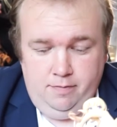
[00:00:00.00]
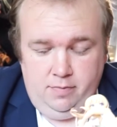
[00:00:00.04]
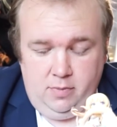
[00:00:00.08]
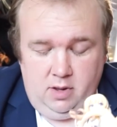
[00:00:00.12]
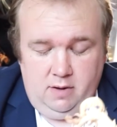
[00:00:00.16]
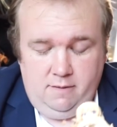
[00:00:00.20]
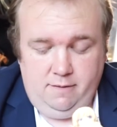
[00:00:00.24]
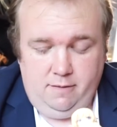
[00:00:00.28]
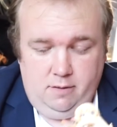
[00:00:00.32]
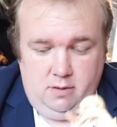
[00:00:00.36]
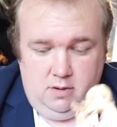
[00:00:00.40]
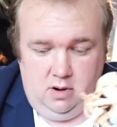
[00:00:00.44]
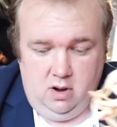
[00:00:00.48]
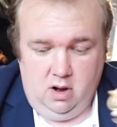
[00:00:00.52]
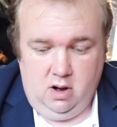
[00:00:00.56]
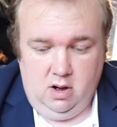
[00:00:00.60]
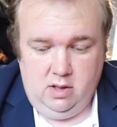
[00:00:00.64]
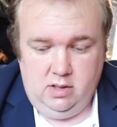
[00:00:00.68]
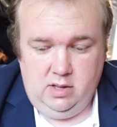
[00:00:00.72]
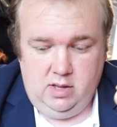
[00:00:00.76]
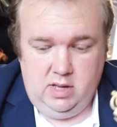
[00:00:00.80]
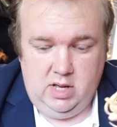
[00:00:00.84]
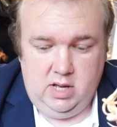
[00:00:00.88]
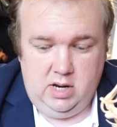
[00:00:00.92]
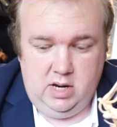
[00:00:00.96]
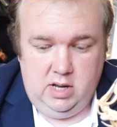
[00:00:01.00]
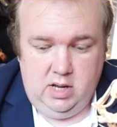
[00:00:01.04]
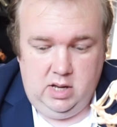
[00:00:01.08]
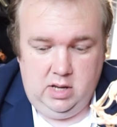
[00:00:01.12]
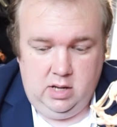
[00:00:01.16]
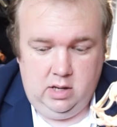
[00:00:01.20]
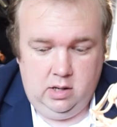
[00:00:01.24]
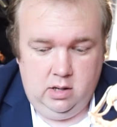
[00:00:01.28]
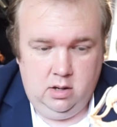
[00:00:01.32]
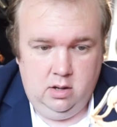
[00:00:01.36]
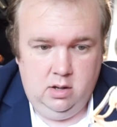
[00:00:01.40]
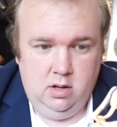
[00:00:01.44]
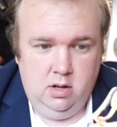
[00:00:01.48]
for not
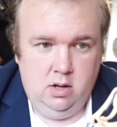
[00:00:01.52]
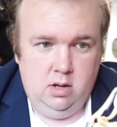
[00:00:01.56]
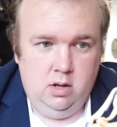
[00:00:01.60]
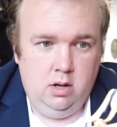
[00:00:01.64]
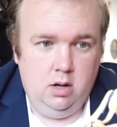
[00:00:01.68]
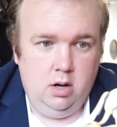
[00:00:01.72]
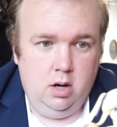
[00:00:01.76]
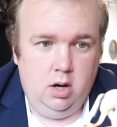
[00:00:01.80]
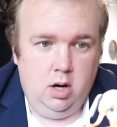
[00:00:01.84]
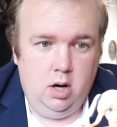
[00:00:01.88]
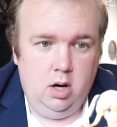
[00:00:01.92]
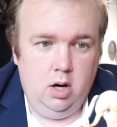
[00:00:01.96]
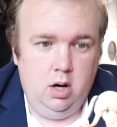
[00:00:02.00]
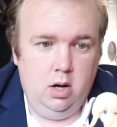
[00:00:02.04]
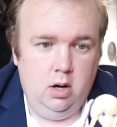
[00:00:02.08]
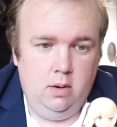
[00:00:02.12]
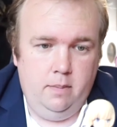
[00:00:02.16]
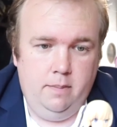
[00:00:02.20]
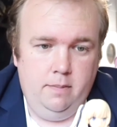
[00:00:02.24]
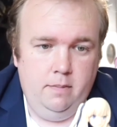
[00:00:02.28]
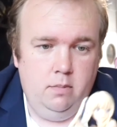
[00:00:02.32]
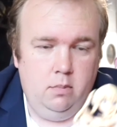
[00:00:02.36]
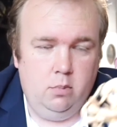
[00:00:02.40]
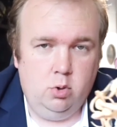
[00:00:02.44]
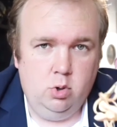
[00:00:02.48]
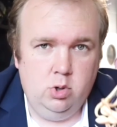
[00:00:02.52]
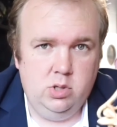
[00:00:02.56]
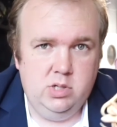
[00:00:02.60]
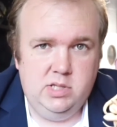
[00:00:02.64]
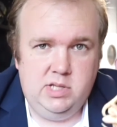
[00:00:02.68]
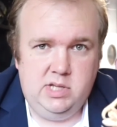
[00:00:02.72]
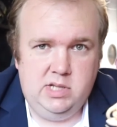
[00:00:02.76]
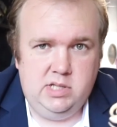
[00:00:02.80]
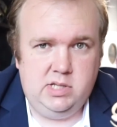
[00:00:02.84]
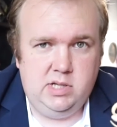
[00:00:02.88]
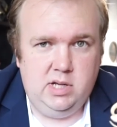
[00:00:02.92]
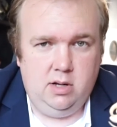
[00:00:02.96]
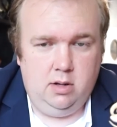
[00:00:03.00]
getting more
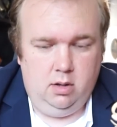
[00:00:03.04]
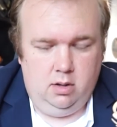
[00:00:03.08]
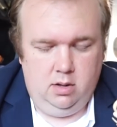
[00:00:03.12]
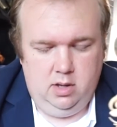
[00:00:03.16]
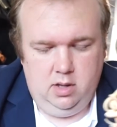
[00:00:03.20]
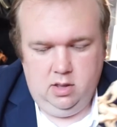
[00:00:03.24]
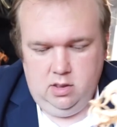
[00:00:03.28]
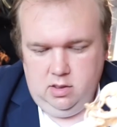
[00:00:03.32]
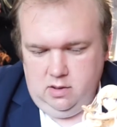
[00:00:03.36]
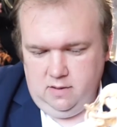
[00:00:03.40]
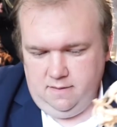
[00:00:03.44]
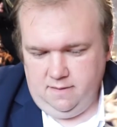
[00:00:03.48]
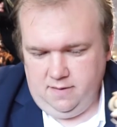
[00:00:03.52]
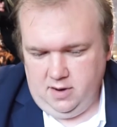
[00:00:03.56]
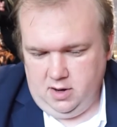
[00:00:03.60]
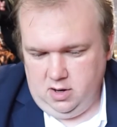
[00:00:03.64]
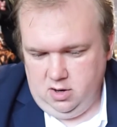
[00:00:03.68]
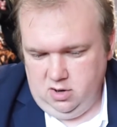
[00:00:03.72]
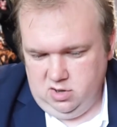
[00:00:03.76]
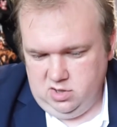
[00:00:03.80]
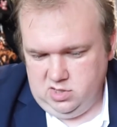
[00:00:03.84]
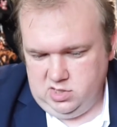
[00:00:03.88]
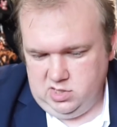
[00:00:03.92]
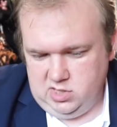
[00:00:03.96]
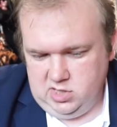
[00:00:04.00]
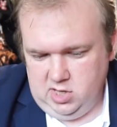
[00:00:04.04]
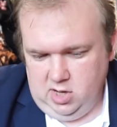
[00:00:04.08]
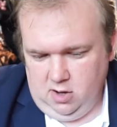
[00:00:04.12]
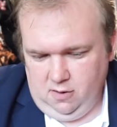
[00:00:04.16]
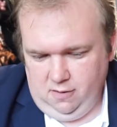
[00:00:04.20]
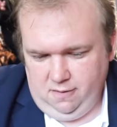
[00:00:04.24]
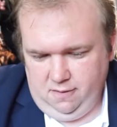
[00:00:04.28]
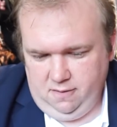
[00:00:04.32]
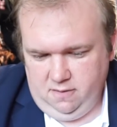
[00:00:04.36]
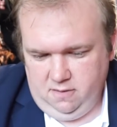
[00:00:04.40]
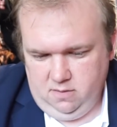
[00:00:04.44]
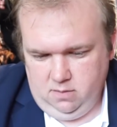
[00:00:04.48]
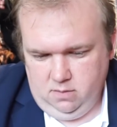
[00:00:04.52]
detail in the figure
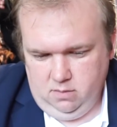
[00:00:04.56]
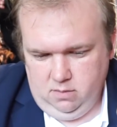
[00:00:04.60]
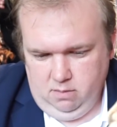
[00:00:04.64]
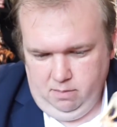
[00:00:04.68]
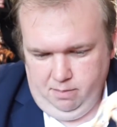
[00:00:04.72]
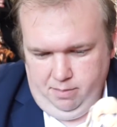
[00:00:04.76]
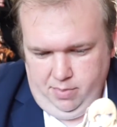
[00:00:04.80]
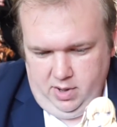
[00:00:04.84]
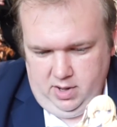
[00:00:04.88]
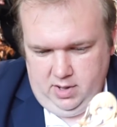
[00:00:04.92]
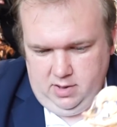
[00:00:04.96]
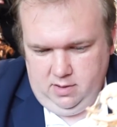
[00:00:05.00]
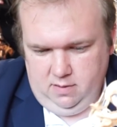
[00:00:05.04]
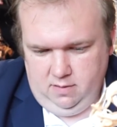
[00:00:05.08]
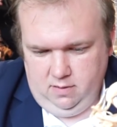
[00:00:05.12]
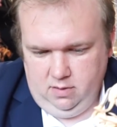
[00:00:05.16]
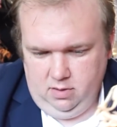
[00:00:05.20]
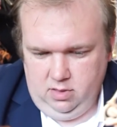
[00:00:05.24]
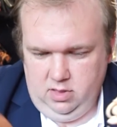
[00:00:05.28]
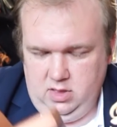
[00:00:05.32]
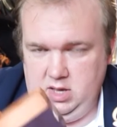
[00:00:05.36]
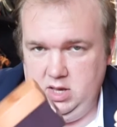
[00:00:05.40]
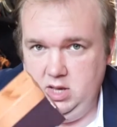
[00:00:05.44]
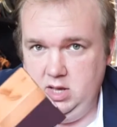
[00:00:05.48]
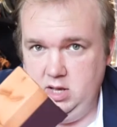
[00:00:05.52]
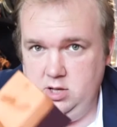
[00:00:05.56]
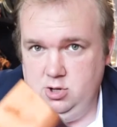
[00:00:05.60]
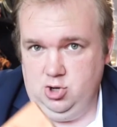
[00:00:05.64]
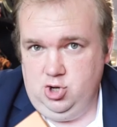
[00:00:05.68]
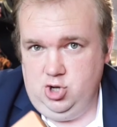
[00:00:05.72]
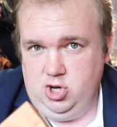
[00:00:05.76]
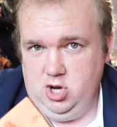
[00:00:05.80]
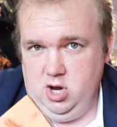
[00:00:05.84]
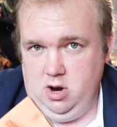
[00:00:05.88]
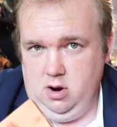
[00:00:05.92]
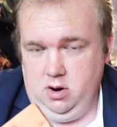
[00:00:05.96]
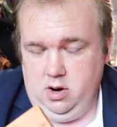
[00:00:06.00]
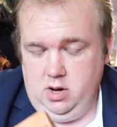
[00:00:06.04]
itself. But the
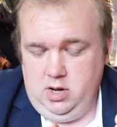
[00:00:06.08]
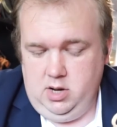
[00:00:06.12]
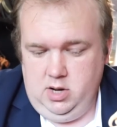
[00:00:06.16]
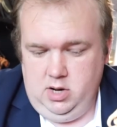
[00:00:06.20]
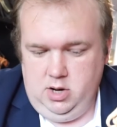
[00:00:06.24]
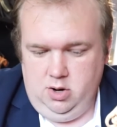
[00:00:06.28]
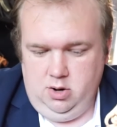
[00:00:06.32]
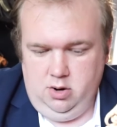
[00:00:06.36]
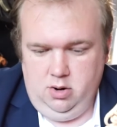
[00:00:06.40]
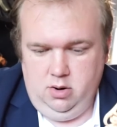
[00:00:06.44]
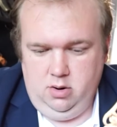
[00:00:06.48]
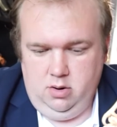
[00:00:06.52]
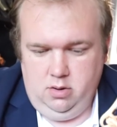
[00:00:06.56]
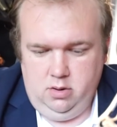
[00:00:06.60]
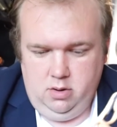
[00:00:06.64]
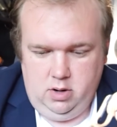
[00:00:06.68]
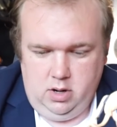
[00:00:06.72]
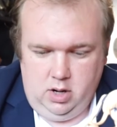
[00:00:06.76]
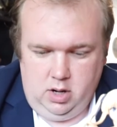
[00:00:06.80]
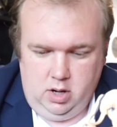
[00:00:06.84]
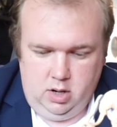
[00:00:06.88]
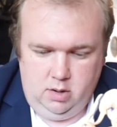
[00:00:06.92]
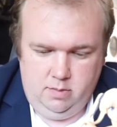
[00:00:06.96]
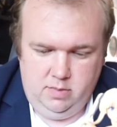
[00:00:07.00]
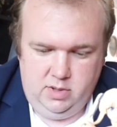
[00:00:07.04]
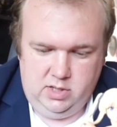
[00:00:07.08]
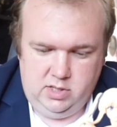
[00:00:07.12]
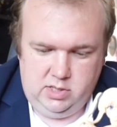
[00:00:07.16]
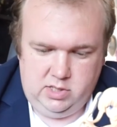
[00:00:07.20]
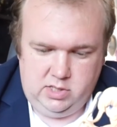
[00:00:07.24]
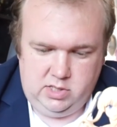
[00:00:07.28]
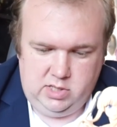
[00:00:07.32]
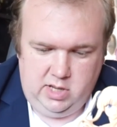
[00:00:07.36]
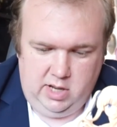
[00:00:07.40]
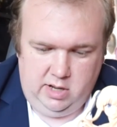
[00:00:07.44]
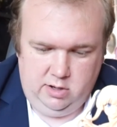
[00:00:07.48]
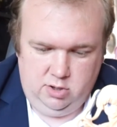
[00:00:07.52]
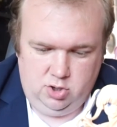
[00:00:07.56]
chair here
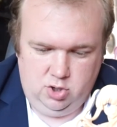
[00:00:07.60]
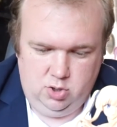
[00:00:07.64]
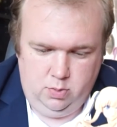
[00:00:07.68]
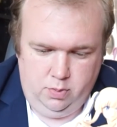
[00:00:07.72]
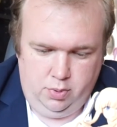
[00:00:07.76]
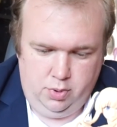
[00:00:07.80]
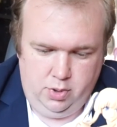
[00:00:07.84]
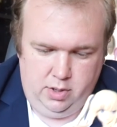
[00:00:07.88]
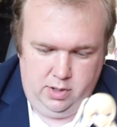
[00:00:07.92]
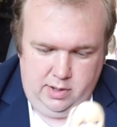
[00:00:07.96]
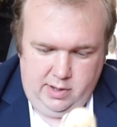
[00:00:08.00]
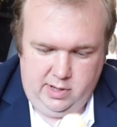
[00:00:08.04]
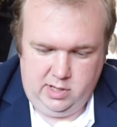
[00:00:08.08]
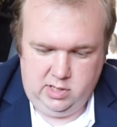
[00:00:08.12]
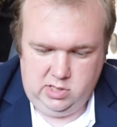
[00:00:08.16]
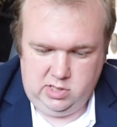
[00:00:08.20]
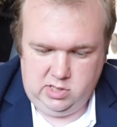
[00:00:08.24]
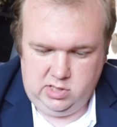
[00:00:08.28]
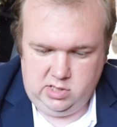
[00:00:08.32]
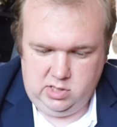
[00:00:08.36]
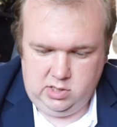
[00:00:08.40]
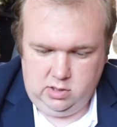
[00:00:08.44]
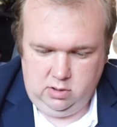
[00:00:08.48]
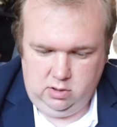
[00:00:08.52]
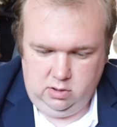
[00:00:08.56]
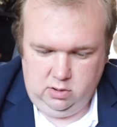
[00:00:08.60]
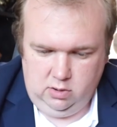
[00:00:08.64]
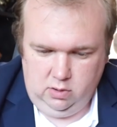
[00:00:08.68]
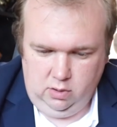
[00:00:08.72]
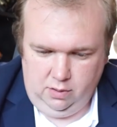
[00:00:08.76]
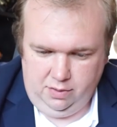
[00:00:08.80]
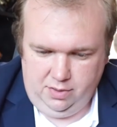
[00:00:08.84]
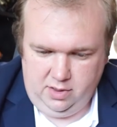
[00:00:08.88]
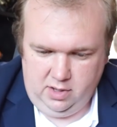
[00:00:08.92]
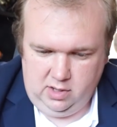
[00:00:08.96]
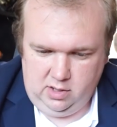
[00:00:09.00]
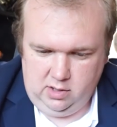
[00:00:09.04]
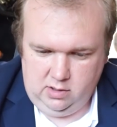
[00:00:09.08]
is actually a pretty nice little
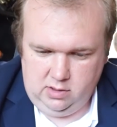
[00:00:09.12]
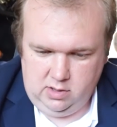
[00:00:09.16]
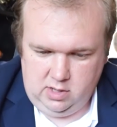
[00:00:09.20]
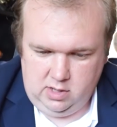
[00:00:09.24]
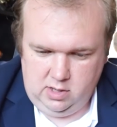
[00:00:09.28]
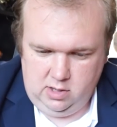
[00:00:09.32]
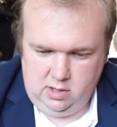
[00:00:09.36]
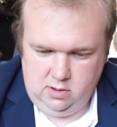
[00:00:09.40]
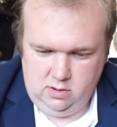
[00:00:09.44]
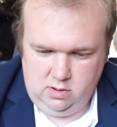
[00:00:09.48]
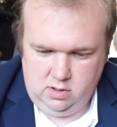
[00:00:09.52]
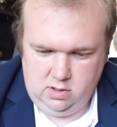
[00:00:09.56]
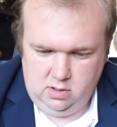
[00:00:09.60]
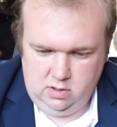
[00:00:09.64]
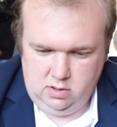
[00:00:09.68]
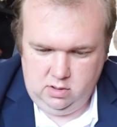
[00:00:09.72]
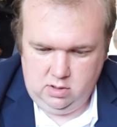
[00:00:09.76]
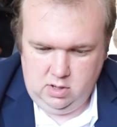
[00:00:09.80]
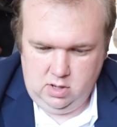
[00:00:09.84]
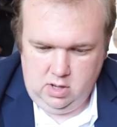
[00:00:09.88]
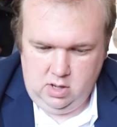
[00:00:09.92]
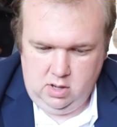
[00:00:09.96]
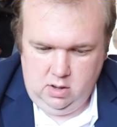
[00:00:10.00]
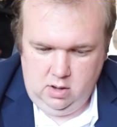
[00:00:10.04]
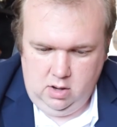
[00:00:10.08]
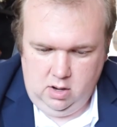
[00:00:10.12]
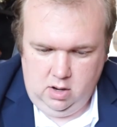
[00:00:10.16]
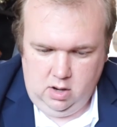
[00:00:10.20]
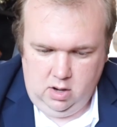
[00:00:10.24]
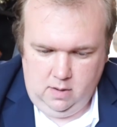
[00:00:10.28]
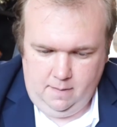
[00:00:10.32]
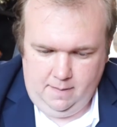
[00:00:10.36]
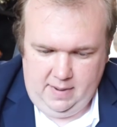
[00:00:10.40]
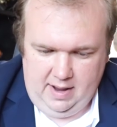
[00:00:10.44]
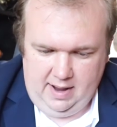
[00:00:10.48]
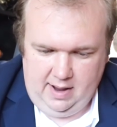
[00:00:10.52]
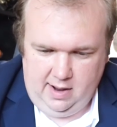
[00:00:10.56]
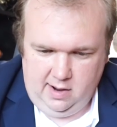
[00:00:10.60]
thing that you can
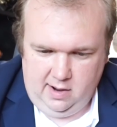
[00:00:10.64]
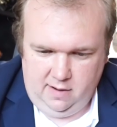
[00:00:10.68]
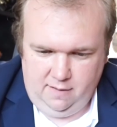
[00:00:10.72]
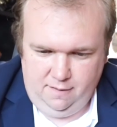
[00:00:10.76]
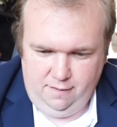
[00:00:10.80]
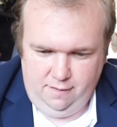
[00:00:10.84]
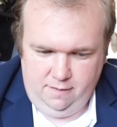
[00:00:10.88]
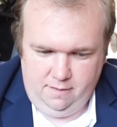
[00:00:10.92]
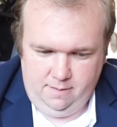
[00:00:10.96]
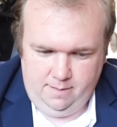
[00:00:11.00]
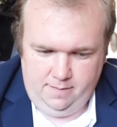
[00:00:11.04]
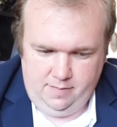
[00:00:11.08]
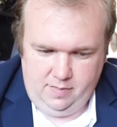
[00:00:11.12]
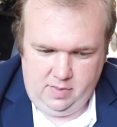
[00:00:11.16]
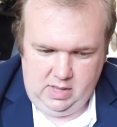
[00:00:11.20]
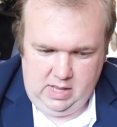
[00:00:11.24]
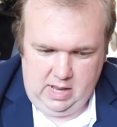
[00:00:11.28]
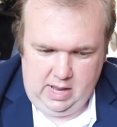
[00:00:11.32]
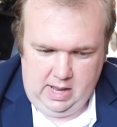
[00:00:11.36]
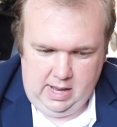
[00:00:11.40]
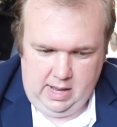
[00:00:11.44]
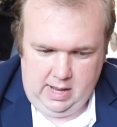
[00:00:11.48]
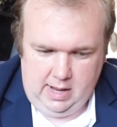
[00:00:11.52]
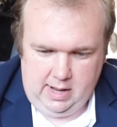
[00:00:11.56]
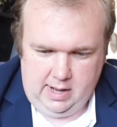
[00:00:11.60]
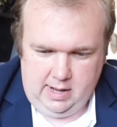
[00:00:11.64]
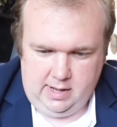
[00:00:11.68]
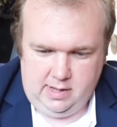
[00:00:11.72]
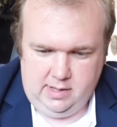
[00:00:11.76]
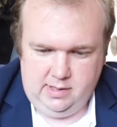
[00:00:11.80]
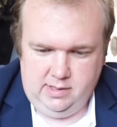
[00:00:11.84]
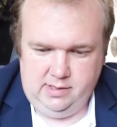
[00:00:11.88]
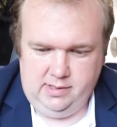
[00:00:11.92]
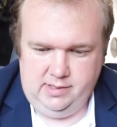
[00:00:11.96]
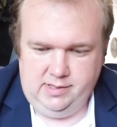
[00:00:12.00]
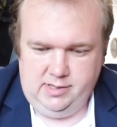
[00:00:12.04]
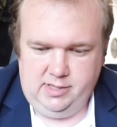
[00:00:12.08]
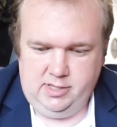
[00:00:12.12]
have,
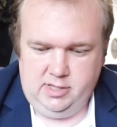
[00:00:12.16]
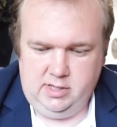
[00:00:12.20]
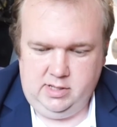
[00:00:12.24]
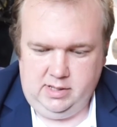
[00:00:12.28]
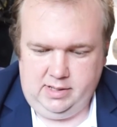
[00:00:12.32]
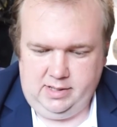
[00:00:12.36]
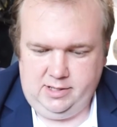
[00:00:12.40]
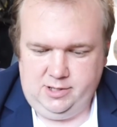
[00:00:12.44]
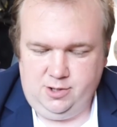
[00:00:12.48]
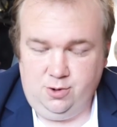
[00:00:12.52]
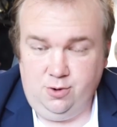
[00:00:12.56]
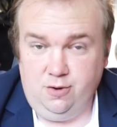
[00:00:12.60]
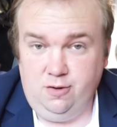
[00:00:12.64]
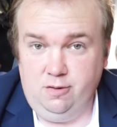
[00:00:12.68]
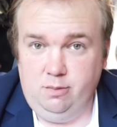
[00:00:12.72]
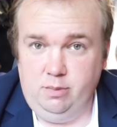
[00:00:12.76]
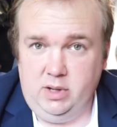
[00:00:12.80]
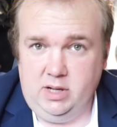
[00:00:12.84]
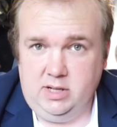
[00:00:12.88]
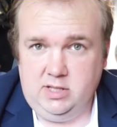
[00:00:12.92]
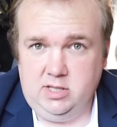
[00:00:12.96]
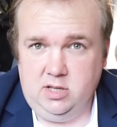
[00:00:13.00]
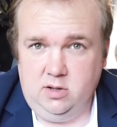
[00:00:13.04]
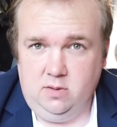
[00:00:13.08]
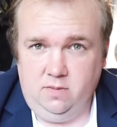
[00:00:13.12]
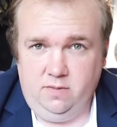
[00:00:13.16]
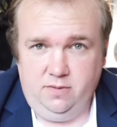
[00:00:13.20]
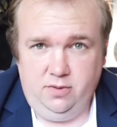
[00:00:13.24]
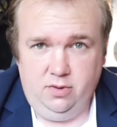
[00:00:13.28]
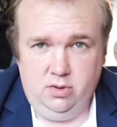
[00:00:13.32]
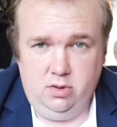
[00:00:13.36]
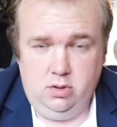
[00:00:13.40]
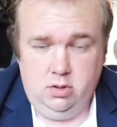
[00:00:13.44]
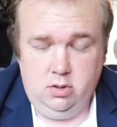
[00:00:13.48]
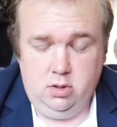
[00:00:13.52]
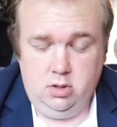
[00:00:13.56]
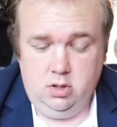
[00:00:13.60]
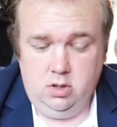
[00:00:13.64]
and it sort of makes up for
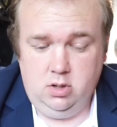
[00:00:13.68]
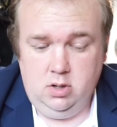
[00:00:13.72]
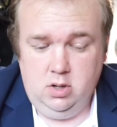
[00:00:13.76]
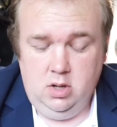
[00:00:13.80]
the